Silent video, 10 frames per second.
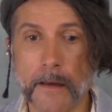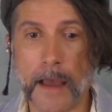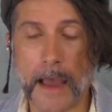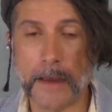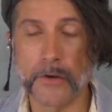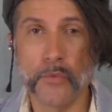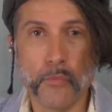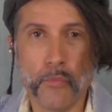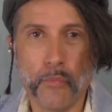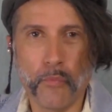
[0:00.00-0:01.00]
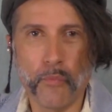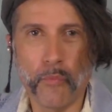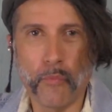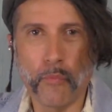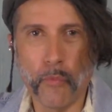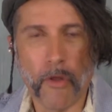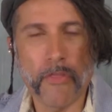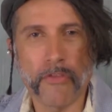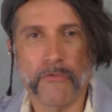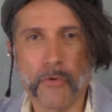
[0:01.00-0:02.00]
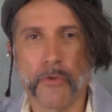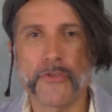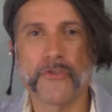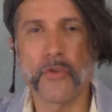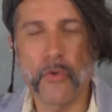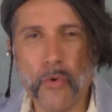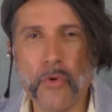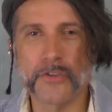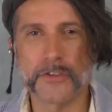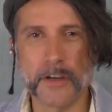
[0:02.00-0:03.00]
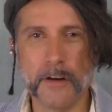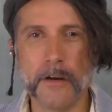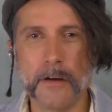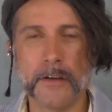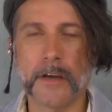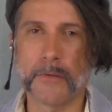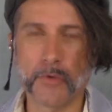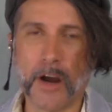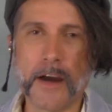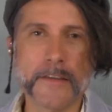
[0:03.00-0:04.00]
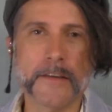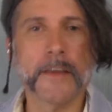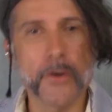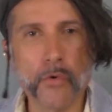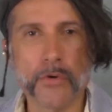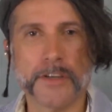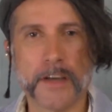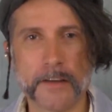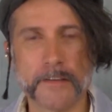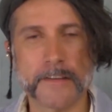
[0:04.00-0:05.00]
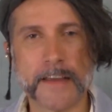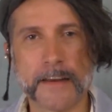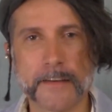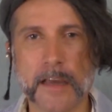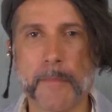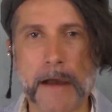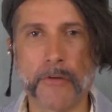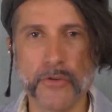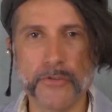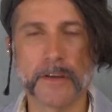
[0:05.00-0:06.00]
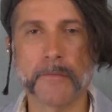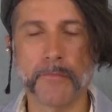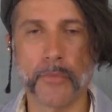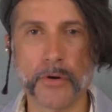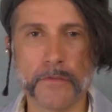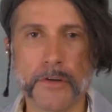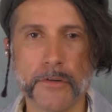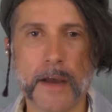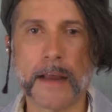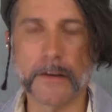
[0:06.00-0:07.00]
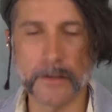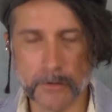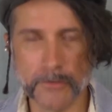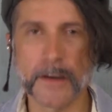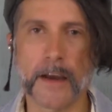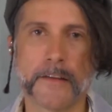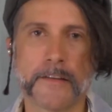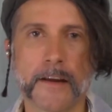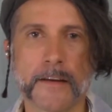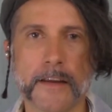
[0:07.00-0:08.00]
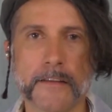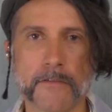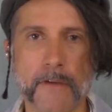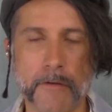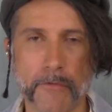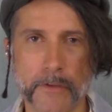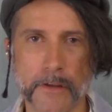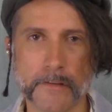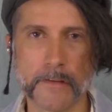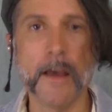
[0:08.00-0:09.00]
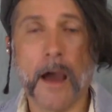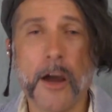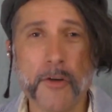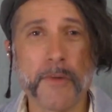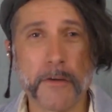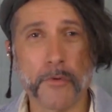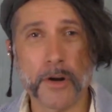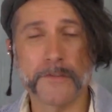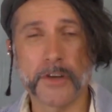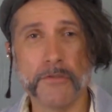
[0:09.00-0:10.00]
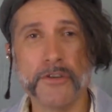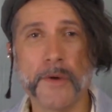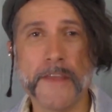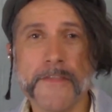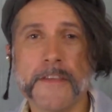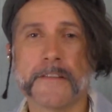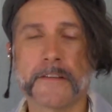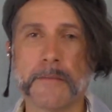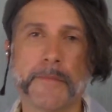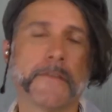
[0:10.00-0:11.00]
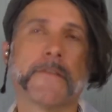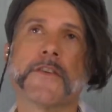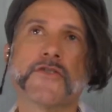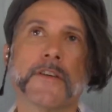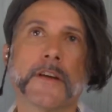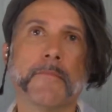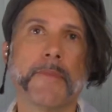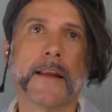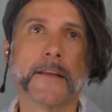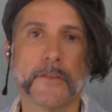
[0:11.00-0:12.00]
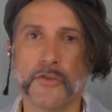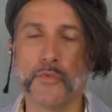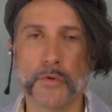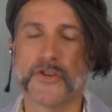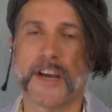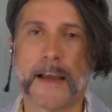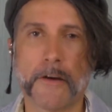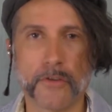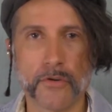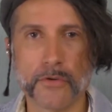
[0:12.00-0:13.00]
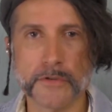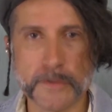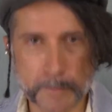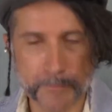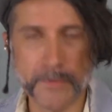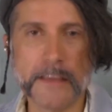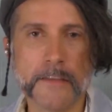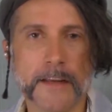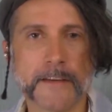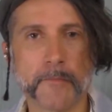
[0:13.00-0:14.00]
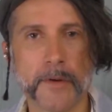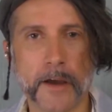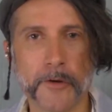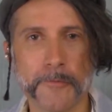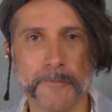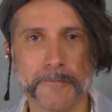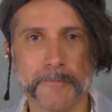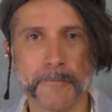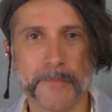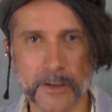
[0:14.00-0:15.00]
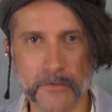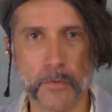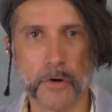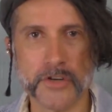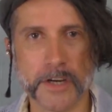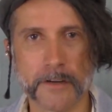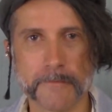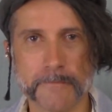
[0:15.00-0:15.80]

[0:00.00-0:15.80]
and what authors ought to learn and what I think they ought to understand about using point of view and using other techniques around this. I hope what I've told you in this clip is sufficiently compelling that you will check out the course in the links below. Thanks for watching.